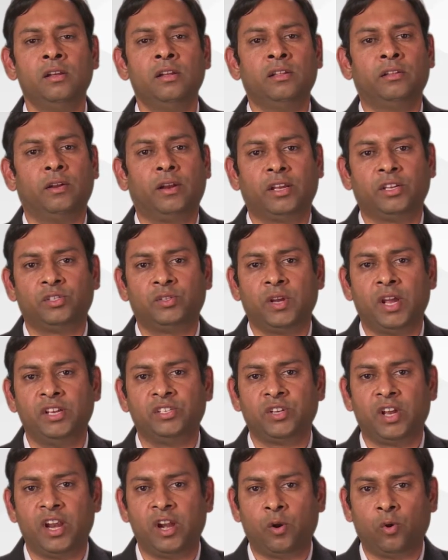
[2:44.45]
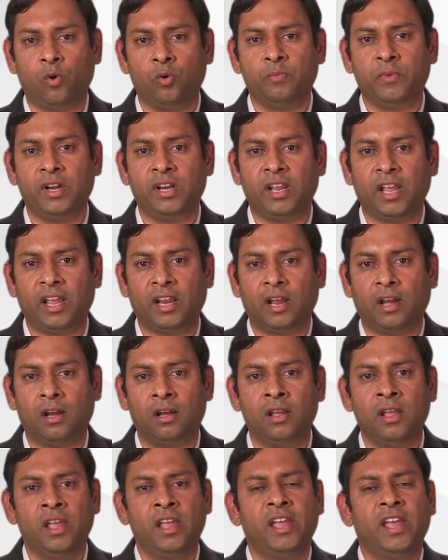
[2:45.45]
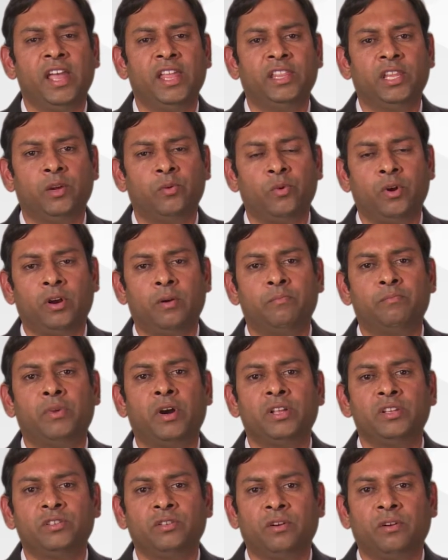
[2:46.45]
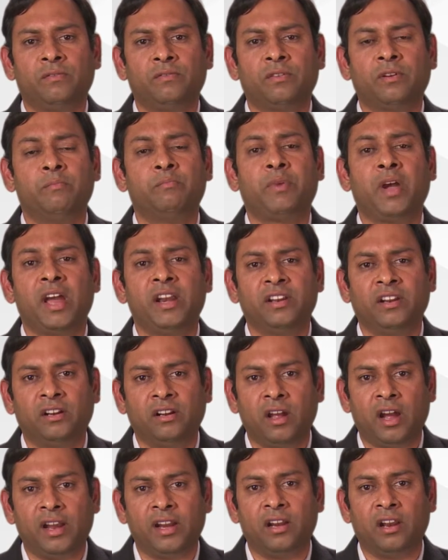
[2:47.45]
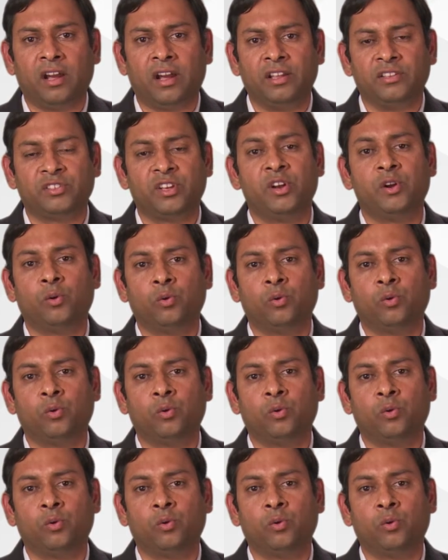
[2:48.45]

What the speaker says: that exchanged enrollment data, and there were a bunch of companion guidelines and